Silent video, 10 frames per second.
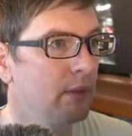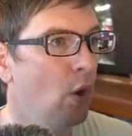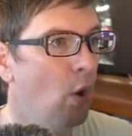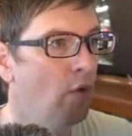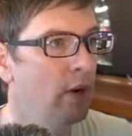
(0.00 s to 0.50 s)

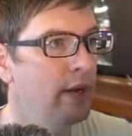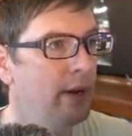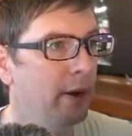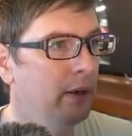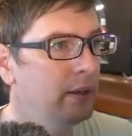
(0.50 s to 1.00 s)
over
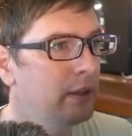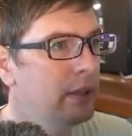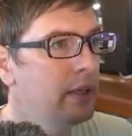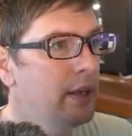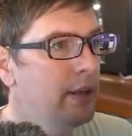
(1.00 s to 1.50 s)
here,
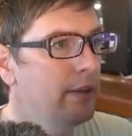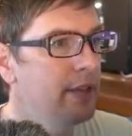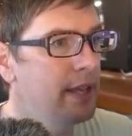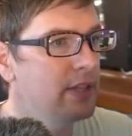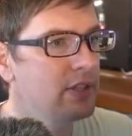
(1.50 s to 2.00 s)

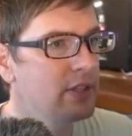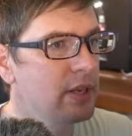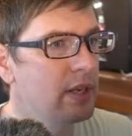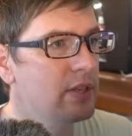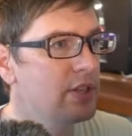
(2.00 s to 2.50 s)
this
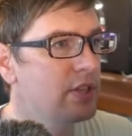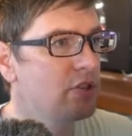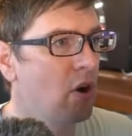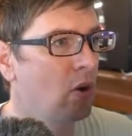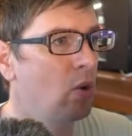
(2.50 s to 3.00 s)
is the
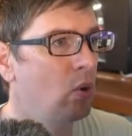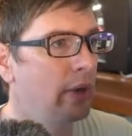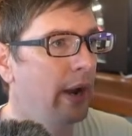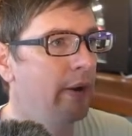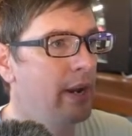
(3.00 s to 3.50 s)
Stronghold
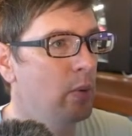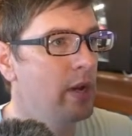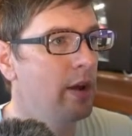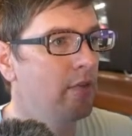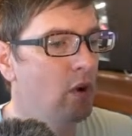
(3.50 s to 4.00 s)
area. We
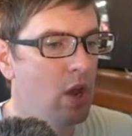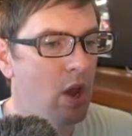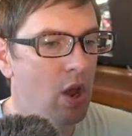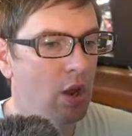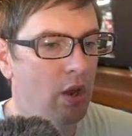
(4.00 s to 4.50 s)
have
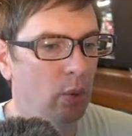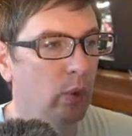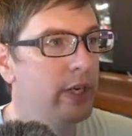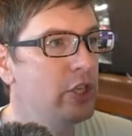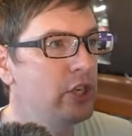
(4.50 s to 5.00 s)

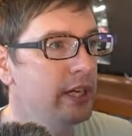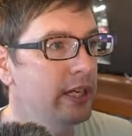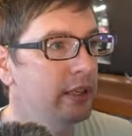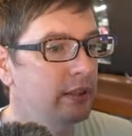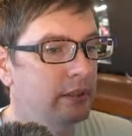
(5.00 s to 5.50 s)
Rishi,
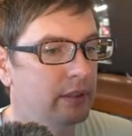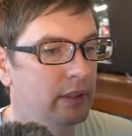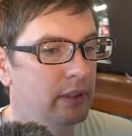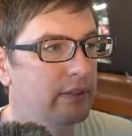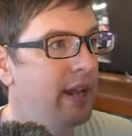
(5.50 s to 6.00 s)

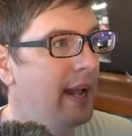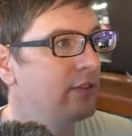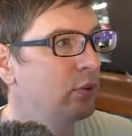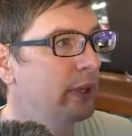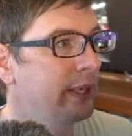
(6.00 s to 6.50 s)

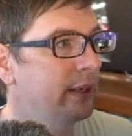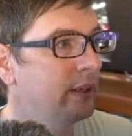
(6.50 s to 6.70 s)
Tatooine,